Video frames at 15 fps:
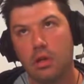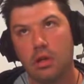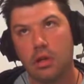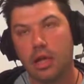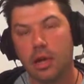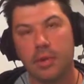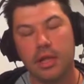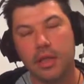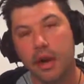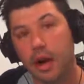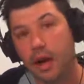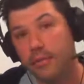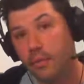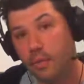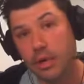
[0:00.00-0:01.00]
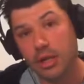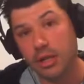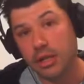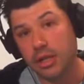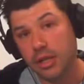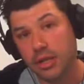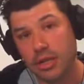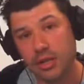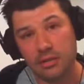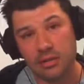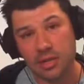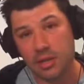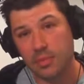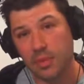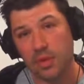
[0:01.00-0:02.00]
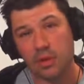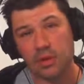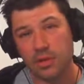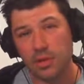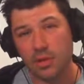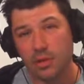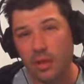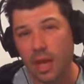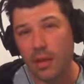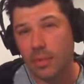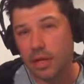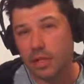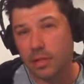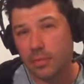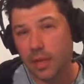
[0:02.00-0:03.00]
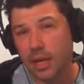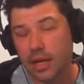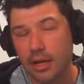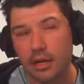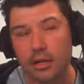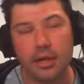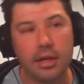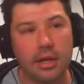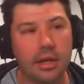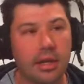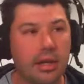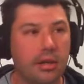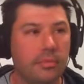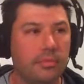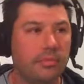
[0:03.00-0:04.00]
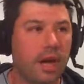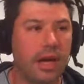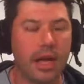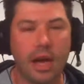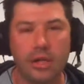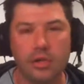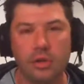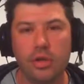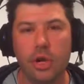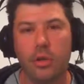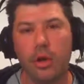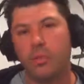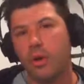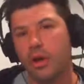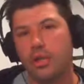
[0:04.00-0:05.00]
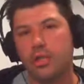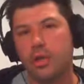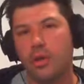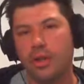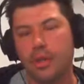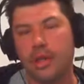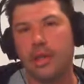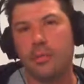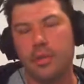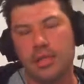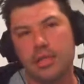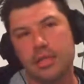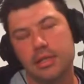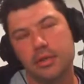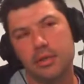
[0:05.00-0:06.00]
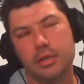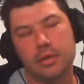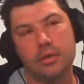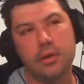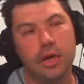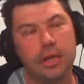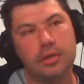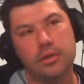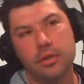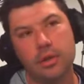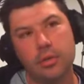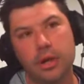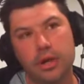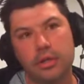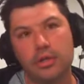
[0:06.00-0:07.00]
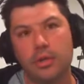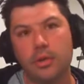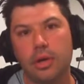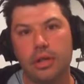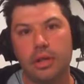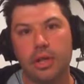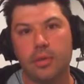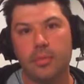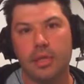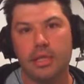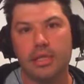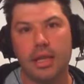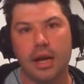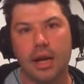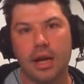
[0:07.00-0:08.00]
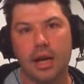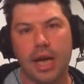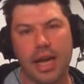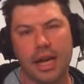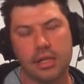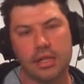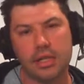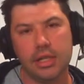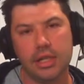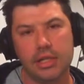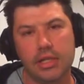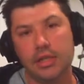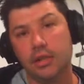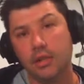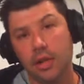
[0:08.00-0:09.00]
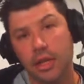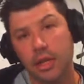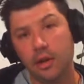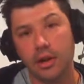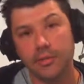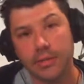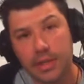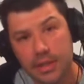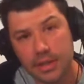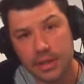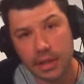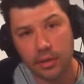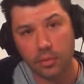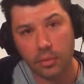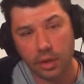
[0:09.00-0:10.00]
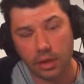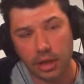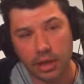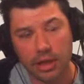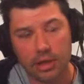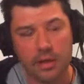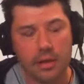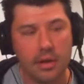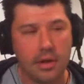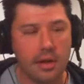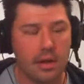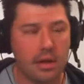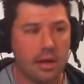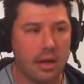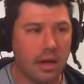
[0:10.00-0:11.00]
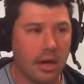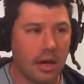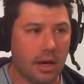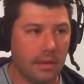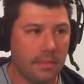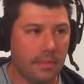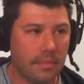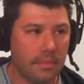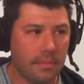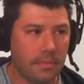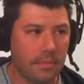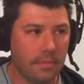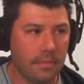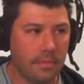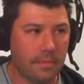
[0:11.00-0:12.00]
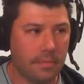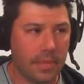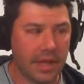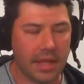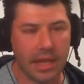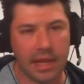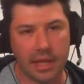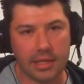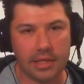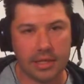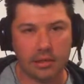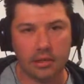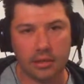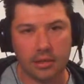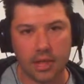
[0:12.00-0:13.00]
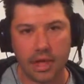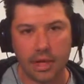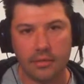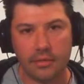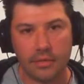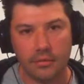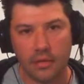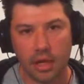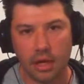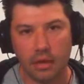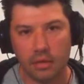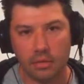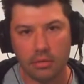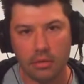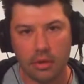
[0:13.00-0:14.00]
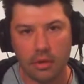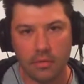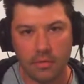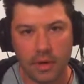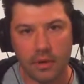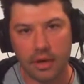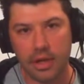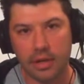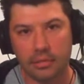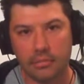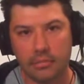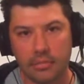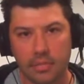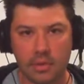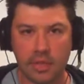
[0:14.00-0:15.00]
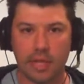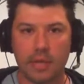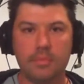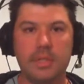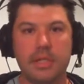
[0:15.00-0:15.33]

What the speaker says: company that I've really spoken to that much about it. I do know one or two other companies. That's not true. I do know one or two other companies that are actually still in office and working, but they're still kind of very keep